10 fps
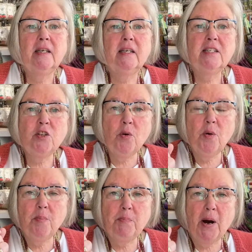So
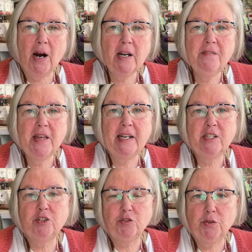part of that
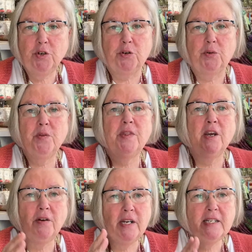is true.
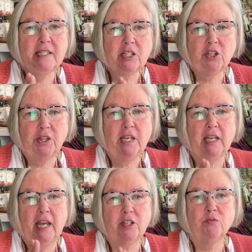There is such a
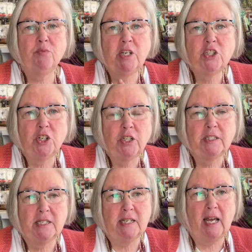thing as regional
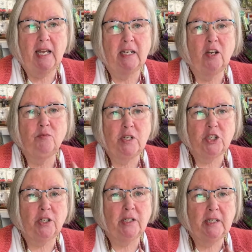design and
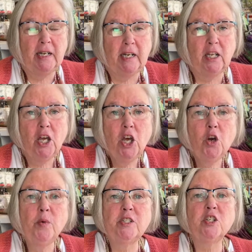regional knitting,
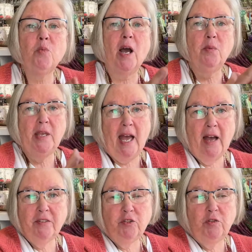which is why we
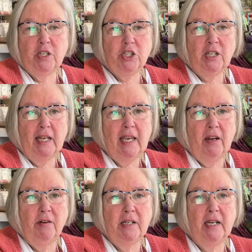have a tradition like
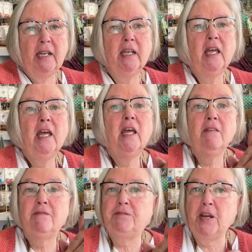Aran knitting.
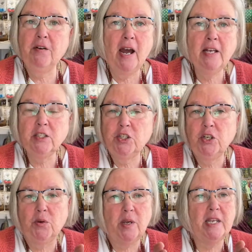Fair Isle
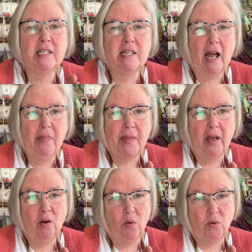too is not
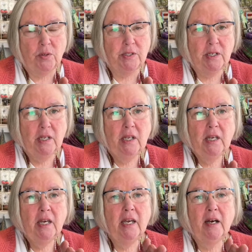that old.
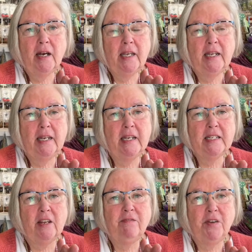It is
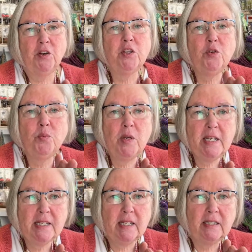a fairly
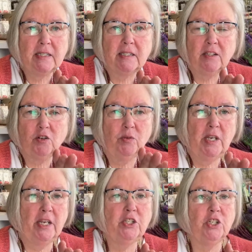recent
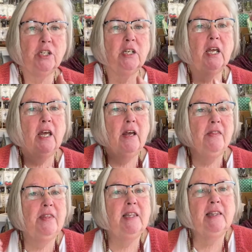creation.
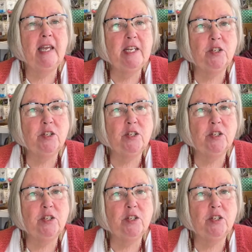The lace